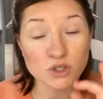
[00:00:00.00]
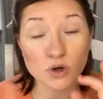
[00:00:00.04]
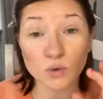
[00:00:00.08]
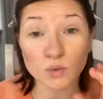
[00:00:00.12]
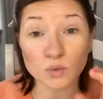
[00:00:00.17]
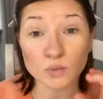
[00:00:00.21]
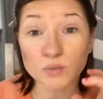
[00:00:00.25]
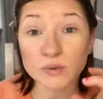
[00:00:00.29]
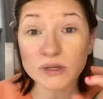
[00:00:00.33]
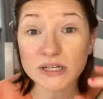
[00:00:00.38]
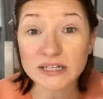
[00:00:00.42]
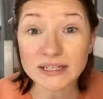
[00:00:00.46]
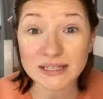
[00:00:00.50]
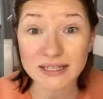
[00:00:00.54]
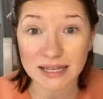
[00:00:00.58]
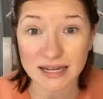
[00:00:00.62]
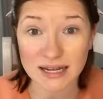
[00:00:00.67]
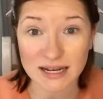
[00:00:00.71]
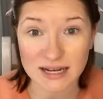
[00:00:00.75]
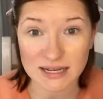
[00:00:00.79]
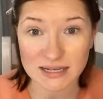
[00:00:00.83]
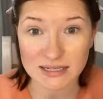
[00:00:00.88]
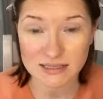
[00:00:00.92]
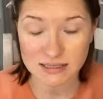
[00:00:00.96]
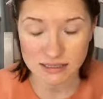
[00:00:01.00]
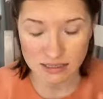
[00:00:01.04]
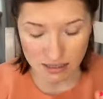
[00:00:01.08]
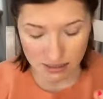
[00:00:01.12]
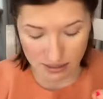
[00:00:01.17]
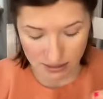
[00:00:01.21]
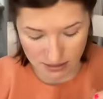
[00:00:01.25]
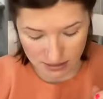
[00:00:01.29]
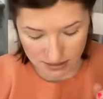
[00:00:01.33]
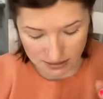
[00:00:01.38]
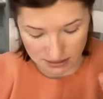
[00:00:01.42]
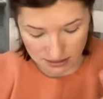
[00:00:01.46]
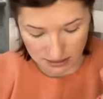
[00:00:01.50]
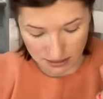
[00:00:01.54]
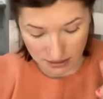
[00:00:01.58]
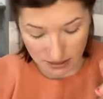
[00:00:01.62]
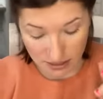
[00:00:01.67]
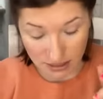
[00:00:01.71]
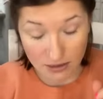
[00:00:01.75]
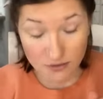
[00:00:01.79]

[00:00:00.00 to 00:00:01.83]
don't realize is